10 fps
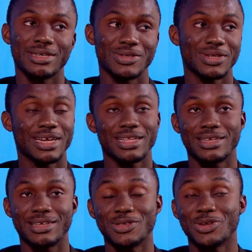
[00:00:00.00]
it's not an
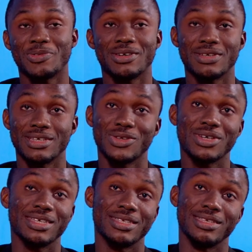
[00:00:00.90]
it's not very it's
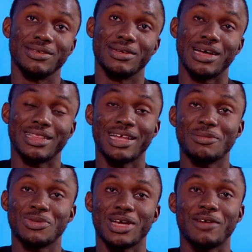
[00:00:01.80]
not easy at
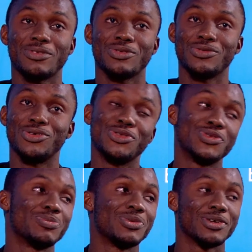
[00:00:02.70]
times you have to go
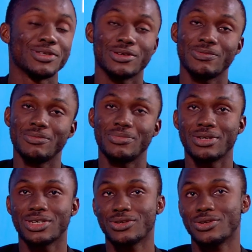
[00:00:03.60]
through periods of
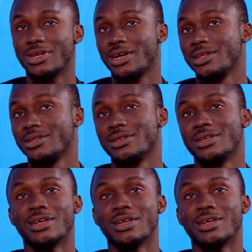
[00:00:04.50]
depression and